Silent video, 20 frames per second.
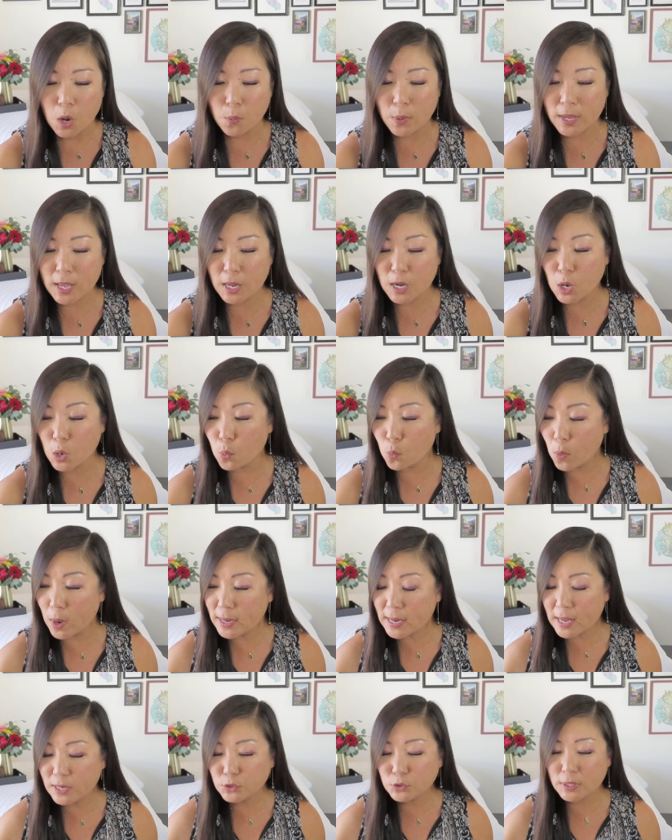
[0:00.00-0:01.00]
We got our
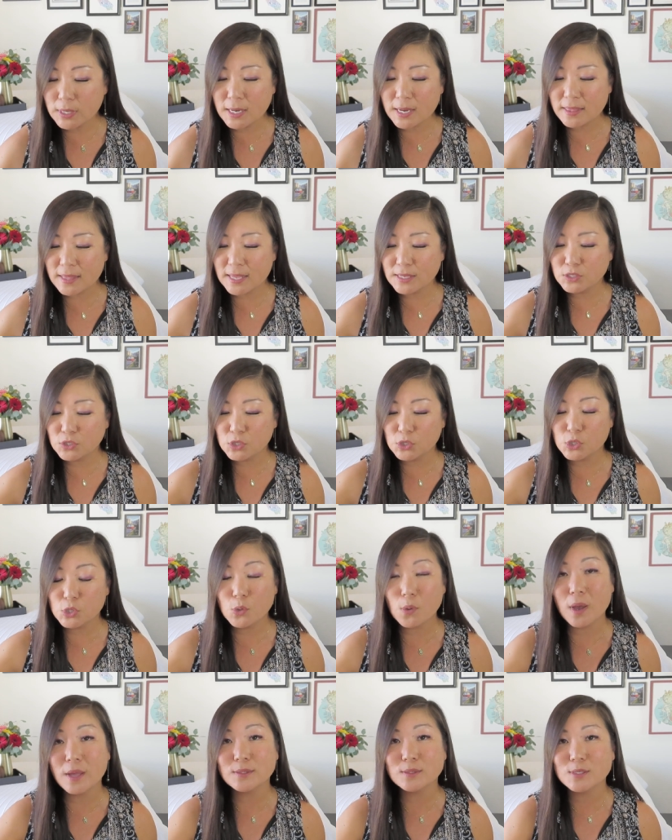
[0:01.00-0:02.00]
one hundred Things to
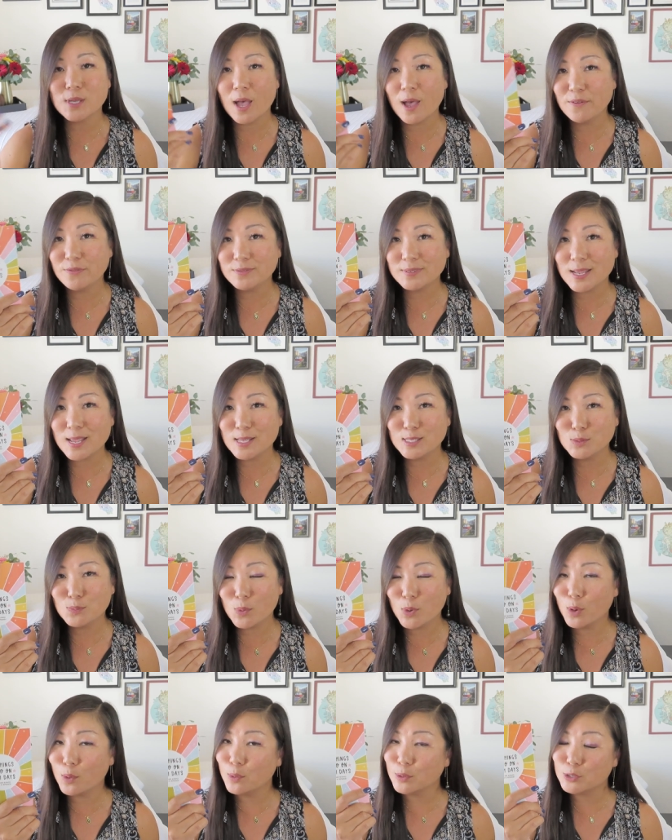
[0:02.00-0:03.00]
Do on Tough Days
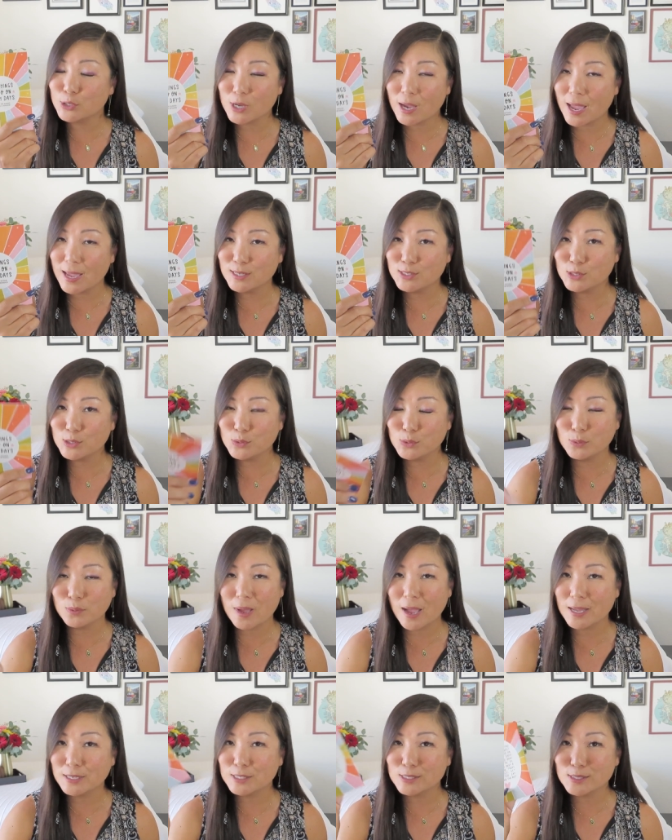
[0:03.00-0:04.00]
book, which I do.
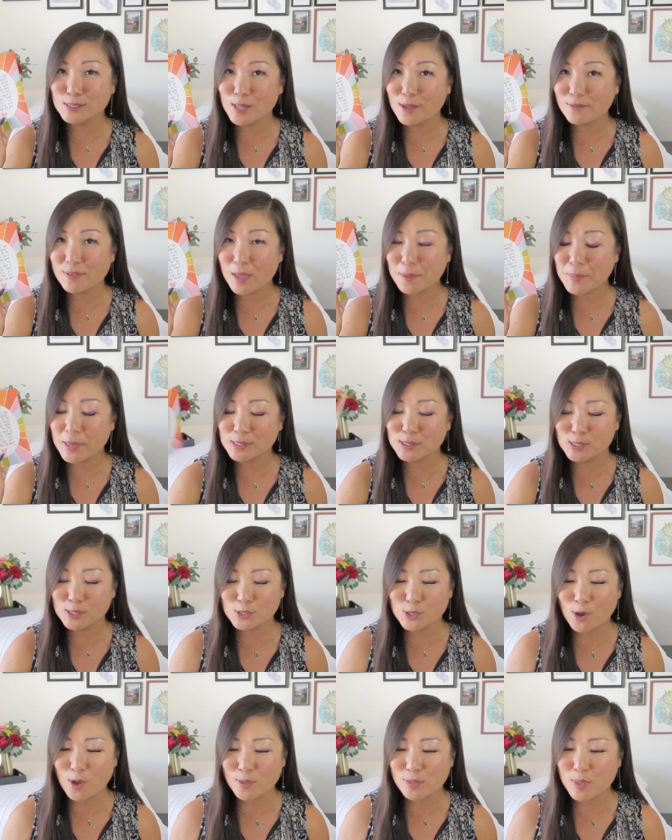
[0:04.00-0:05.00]
I just love that
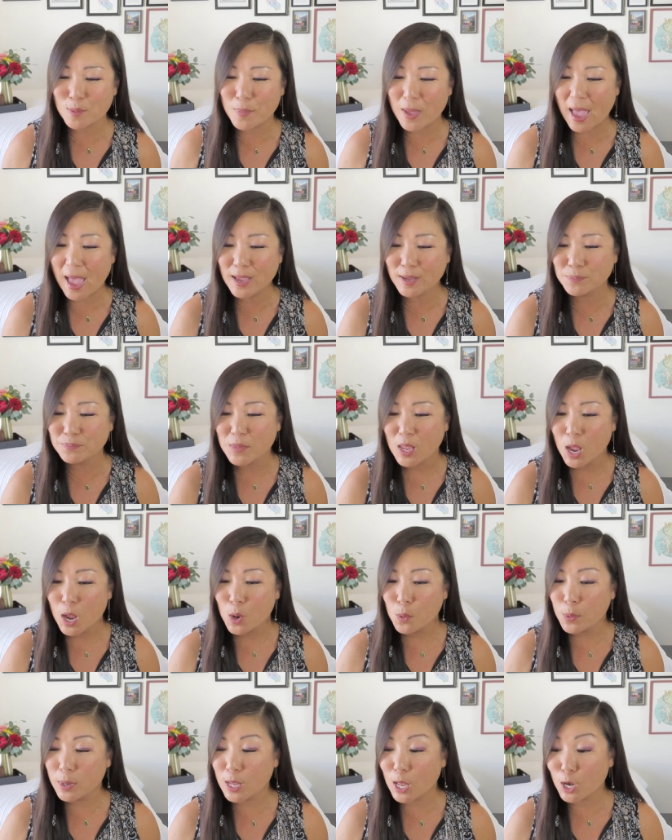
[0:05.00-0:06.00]
message on the back.
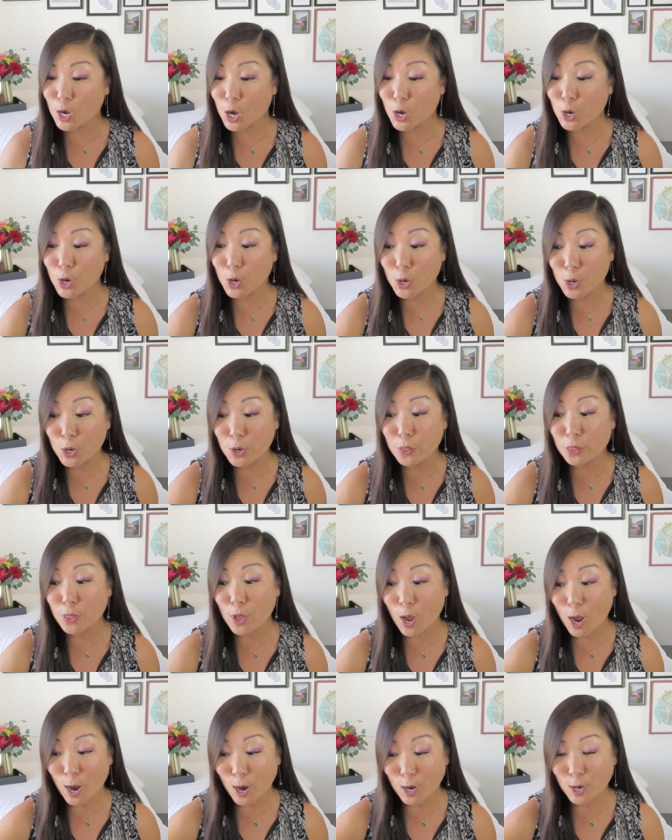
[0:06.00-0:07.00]
We got our Earth
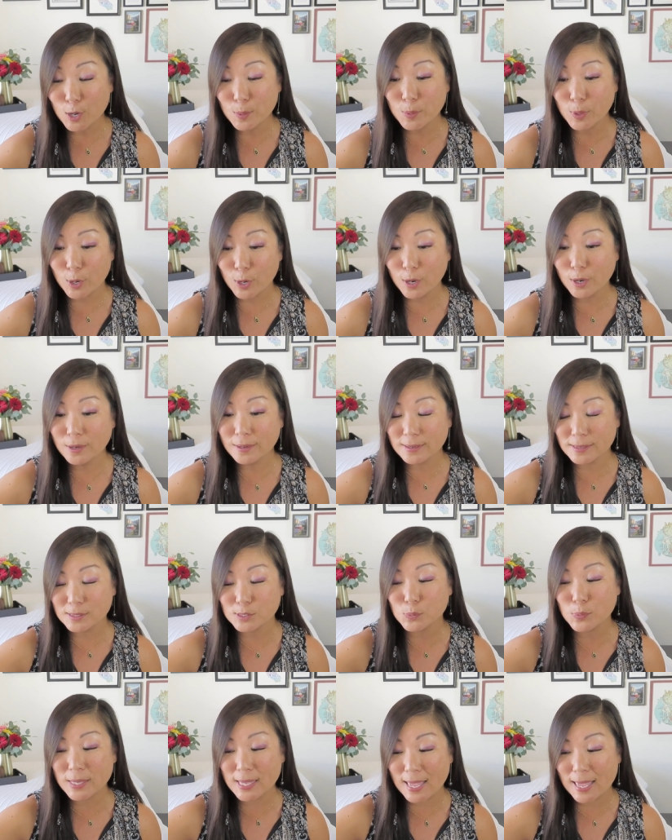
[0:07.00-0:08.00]
Harbor,
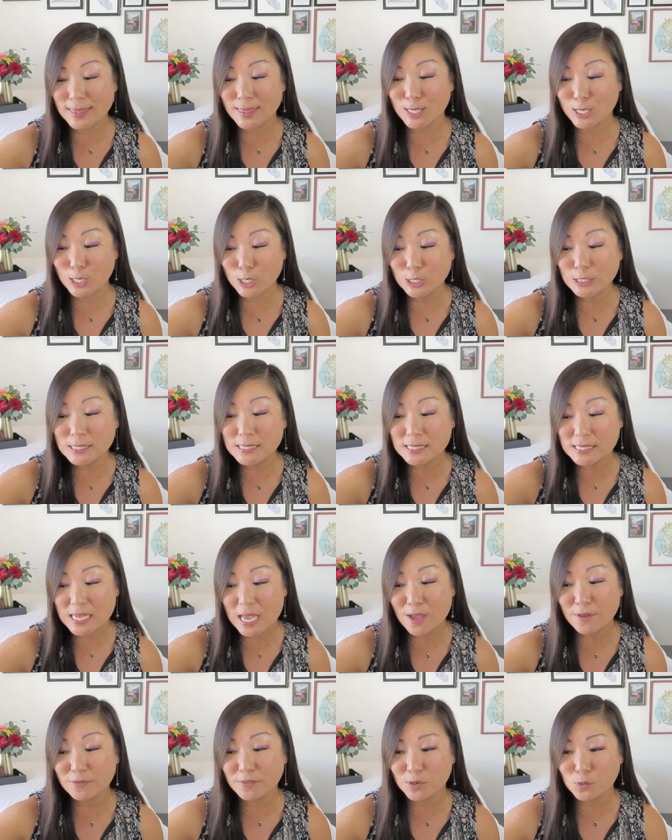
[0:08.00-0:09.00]
because we get the good
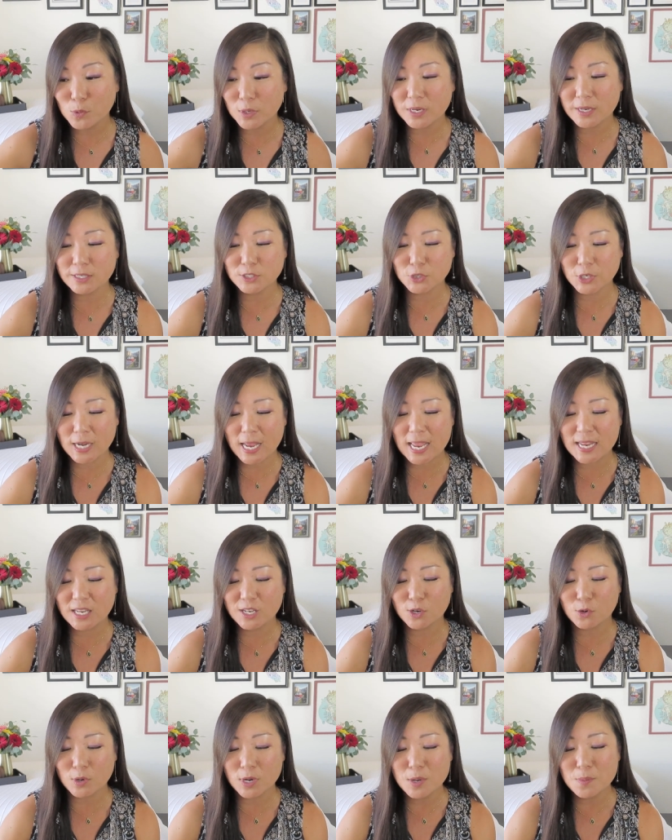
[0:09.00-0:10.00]
stuff in one hundred eighty
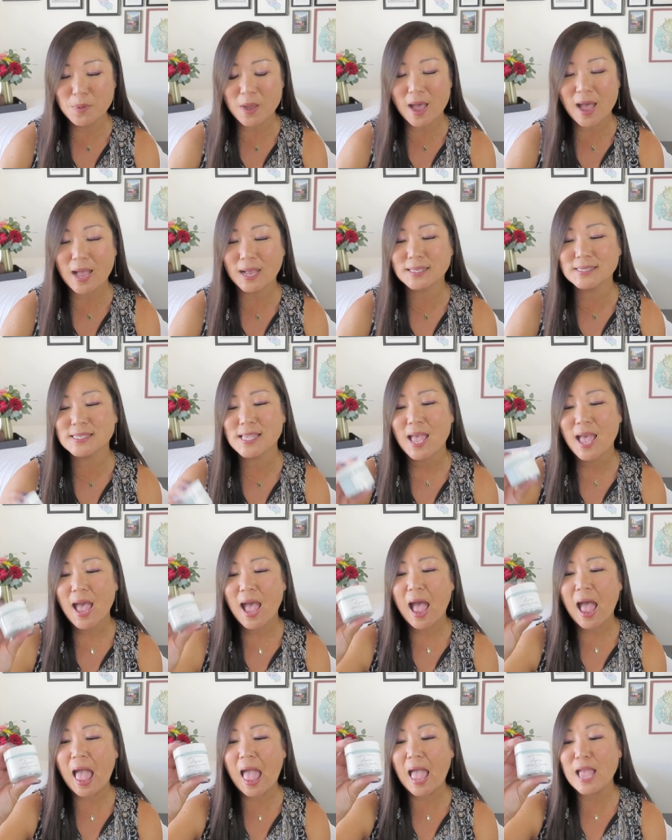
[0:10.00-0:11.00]
degree box,
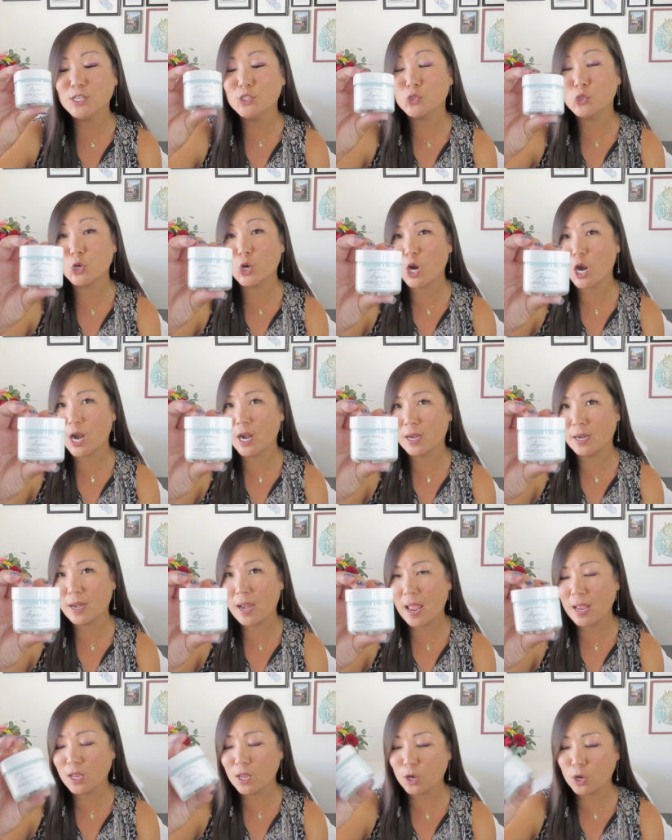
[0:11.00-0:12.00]
Azure
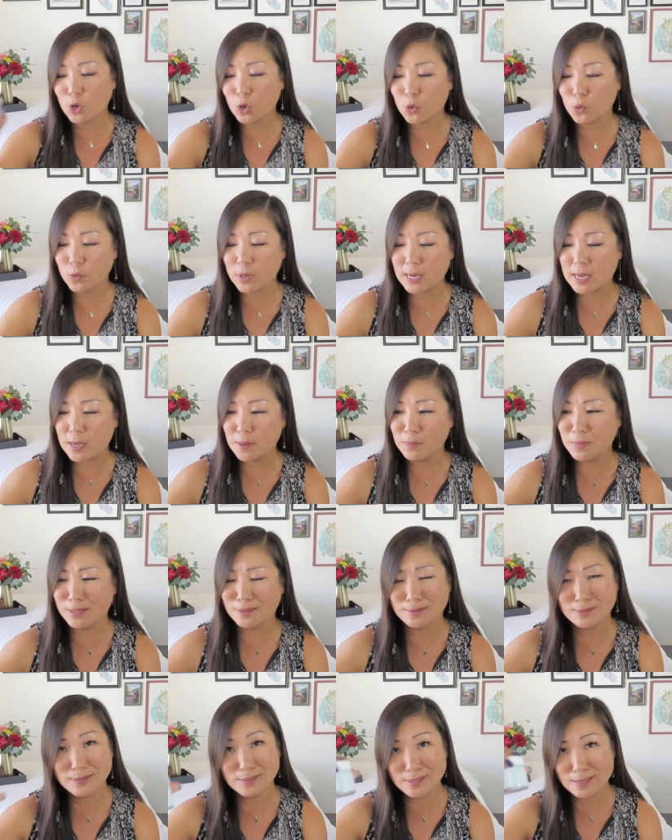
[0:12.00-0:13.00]
neck cream,
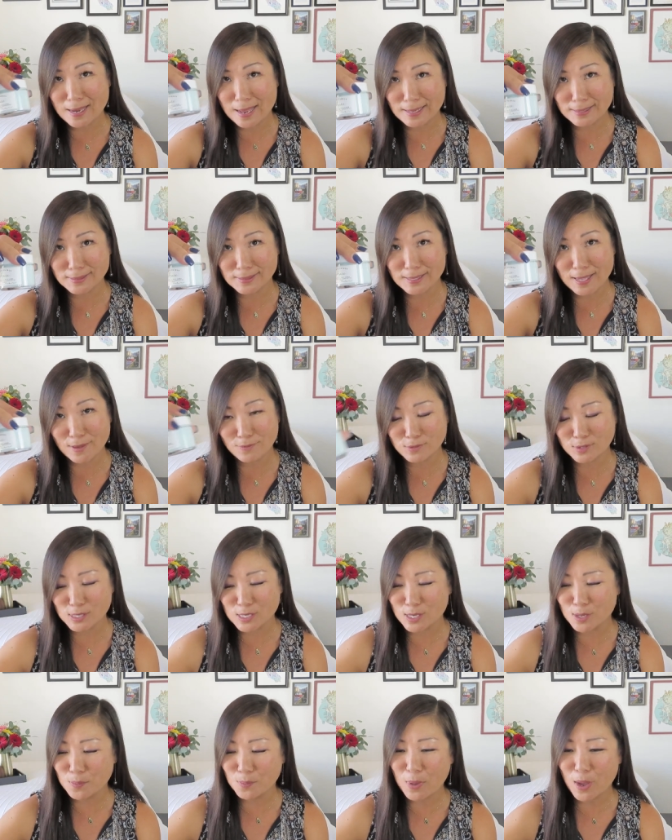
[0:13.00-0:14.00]
and that's a nice
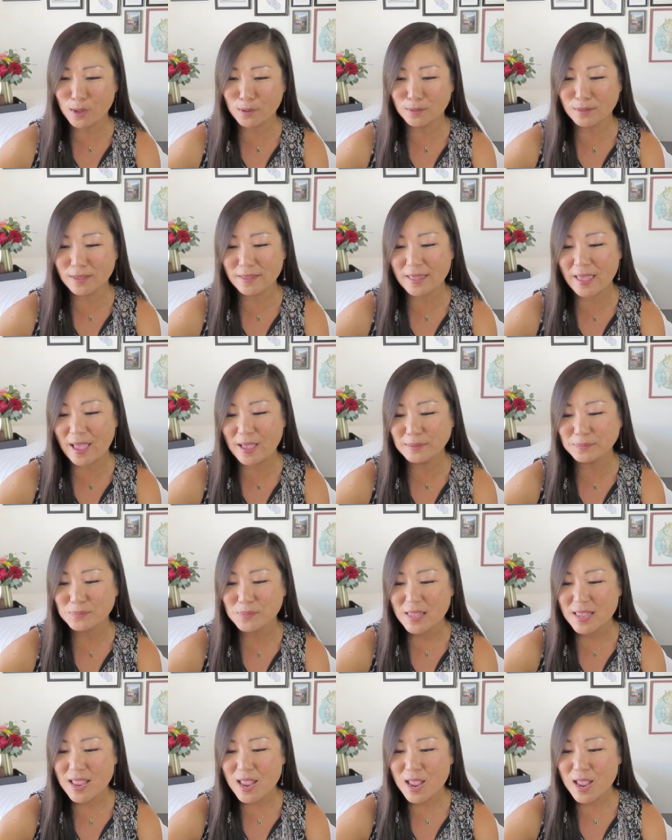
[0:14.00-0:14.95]
hefty bottle of that.